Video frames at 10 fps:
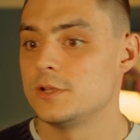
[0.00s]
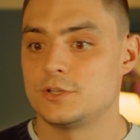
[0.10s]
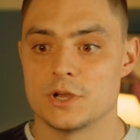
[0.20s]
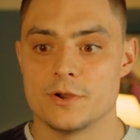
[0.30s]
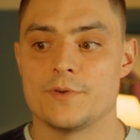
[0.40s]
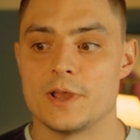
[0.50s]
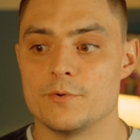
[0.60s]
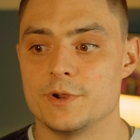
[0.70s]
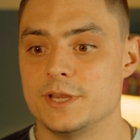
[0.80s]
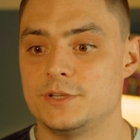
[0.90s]
So if I
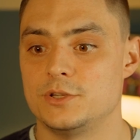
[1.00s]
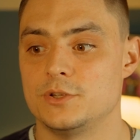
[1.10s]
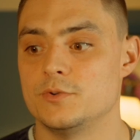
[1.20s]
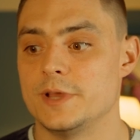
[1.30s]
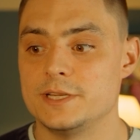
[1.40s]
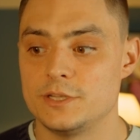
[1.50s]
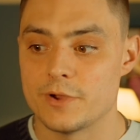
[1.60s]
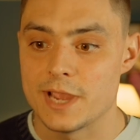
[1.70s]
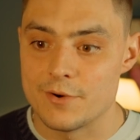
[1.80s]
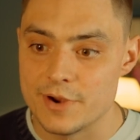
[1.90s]
wanted to
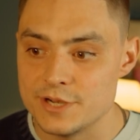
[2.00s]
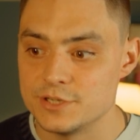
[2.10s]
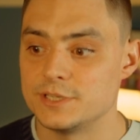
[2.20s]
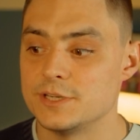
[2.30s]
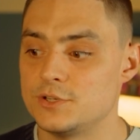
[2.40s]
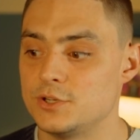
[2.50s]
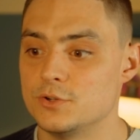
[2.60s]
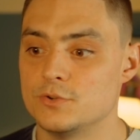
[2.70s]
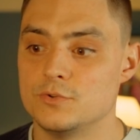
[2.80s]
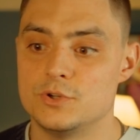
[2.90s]
integrate our agents
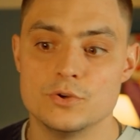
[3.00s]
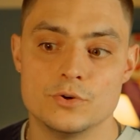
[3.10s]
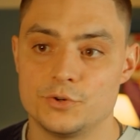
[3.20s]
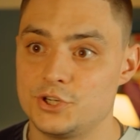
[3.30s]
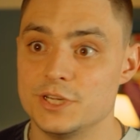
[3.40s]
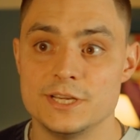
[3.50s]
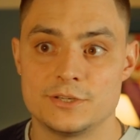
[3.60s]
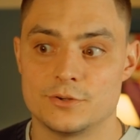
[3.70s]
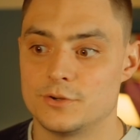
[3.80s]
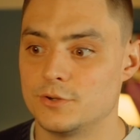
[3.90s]
into Google
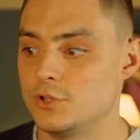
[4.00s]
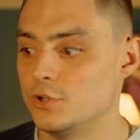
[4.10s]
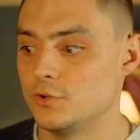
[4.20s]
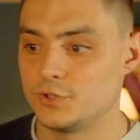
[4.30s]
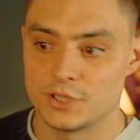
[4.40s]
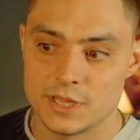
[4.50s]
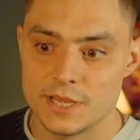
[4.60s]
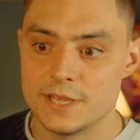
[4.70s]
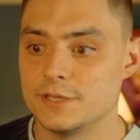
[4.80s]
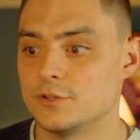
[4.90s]
Sheets or Google
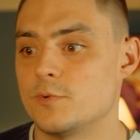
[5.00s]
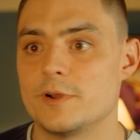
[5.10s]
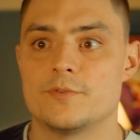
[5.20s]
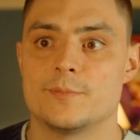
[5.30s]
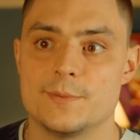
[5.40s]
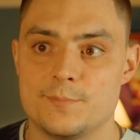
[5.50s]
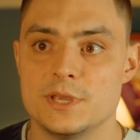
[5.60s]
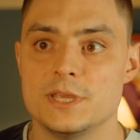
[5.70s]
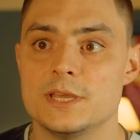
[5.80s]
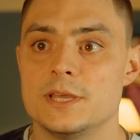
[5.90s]
Slides or whatever it might
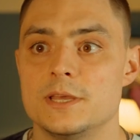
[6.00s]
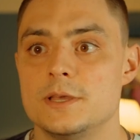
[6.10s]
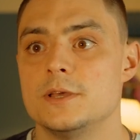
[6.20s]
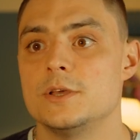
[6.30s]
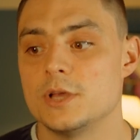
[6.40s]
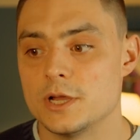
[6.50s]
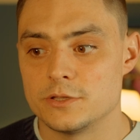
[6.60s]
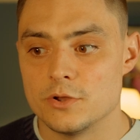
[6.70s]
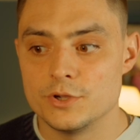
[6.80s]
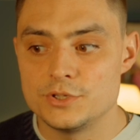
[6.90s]
be, as
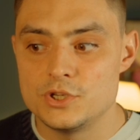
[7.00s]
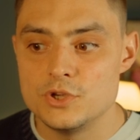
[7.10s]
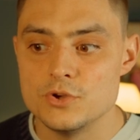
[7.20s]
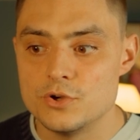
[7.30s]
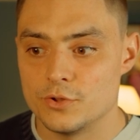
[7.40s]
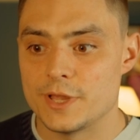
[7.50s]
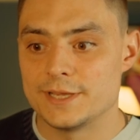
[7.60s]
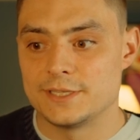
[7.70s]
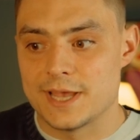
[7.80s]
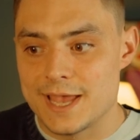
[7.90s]
long as Google
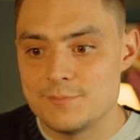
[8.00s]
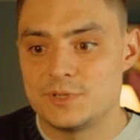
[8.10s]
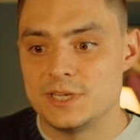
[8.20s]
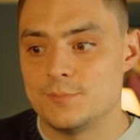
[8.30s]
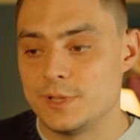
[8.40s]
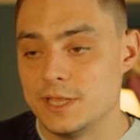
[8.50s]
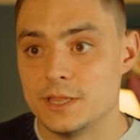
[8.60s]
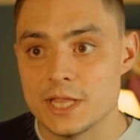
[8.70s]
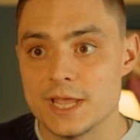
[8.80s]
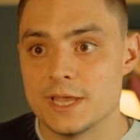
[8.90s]
has that MCP
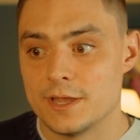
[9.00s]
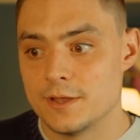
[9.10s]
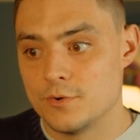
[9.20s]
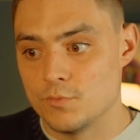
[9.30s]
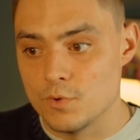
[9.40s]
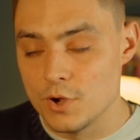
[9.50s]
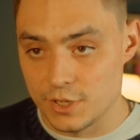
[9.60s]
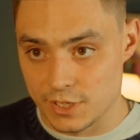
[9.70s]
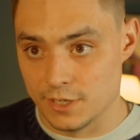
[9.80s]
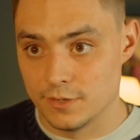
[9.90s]
layer
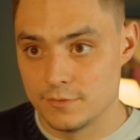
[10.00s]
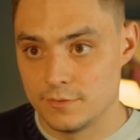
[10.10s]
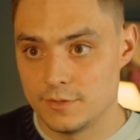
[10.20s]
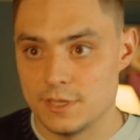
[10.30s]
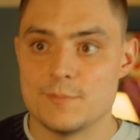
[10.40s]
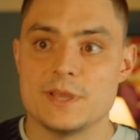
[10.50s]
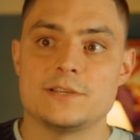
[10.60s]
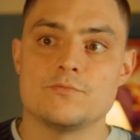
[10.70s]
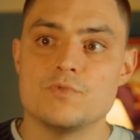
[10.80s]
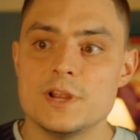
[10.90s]
working, it
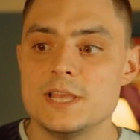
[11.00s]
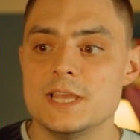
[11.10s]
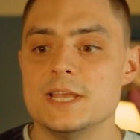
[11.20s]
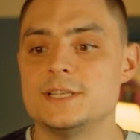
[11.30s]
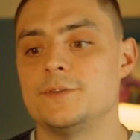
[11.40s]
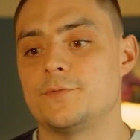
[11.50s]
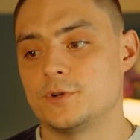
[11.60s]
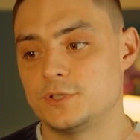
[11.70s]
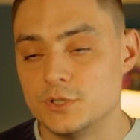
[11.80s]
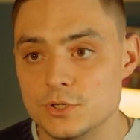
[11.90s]
makes it really easy for
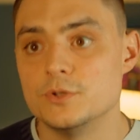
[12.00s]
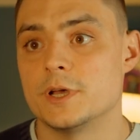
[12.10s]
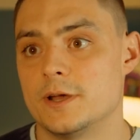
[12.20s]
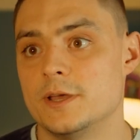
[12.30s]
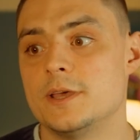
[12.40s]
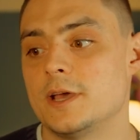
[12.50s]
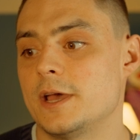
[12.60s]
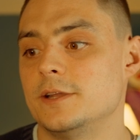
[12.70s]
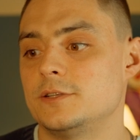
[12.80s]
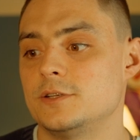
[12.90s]
us to do that.
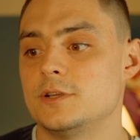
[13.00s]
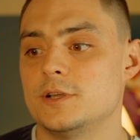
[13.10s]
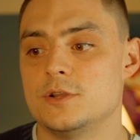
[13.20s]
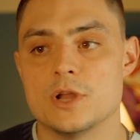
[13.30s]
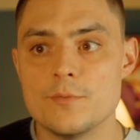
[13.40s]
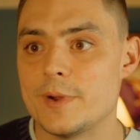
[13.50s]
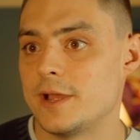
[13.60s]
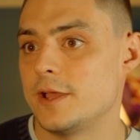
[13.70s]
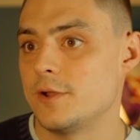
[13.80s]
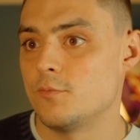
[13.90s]
And no
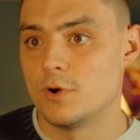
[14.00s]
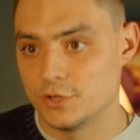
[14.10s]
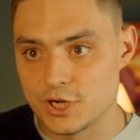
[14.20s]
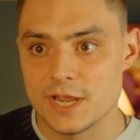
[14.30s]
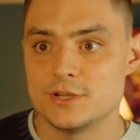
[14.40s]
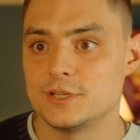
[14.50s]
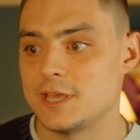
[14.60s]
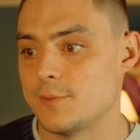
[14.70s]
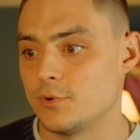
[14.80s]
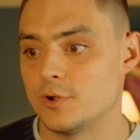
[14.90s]
matter what changes
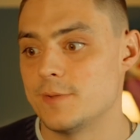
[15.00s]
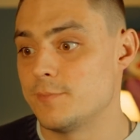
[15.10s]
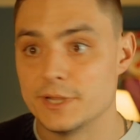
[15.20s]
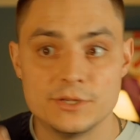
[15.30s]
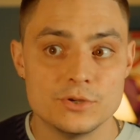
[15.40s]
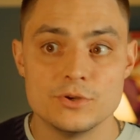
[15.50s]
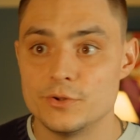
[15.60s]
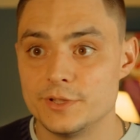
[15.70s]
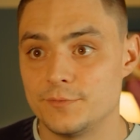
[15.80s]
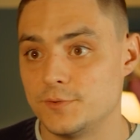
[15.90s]
get brought in by
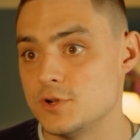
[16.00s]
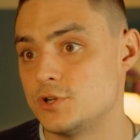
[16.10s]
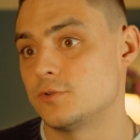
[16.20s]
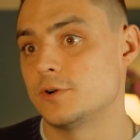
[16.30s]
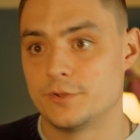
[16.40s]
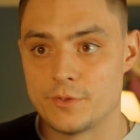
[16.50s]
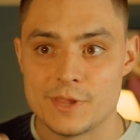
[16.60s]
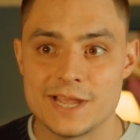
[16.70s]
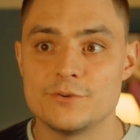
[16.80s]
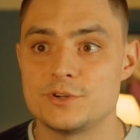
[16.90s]
Google in the future or another
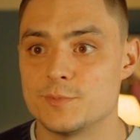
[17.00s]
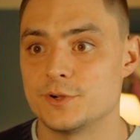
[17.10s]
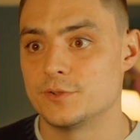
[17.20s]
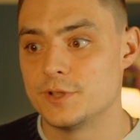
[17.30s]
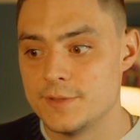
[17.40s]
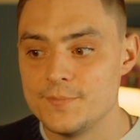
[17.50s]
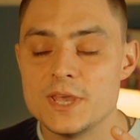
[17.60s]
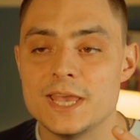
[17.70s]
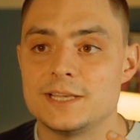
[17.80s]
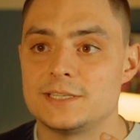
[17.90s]
language model,
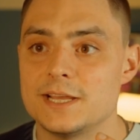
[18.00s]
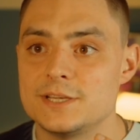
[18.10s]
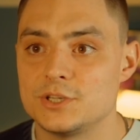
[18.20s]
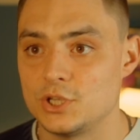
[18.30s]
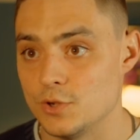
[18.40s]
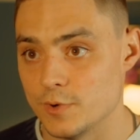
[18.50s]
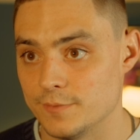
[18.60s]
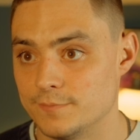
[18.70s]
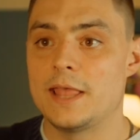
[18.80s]
it stays secure.